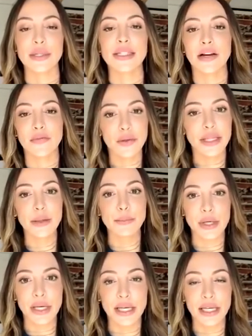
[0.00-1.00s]
definitely
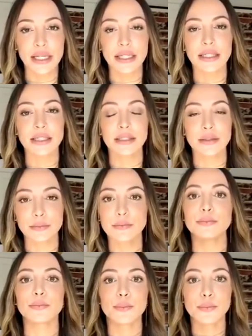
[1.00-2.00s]
be
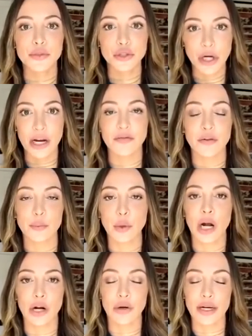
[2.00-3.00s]
strive for
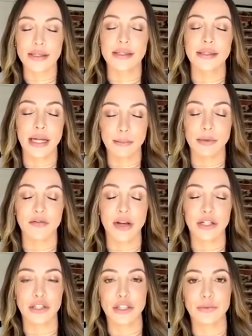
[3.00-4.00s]
progress, not
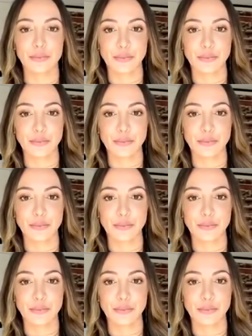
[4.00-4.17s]
perfection.